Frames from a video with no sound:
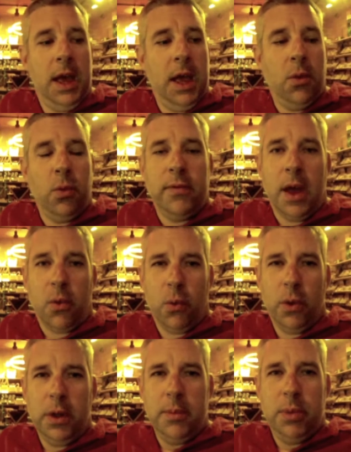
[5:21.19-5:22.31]
and we've got a
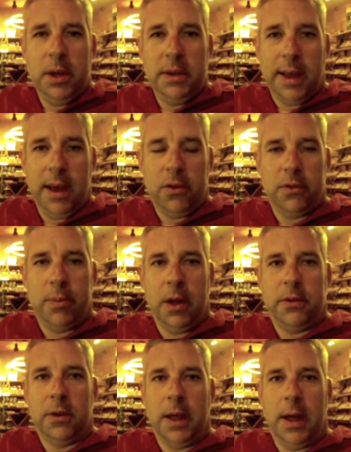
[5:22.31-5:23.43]
really big title
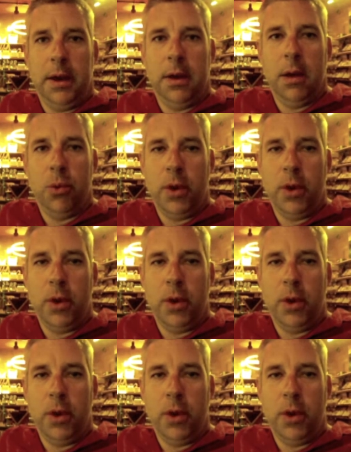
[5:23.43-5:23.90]
sponsor lined up.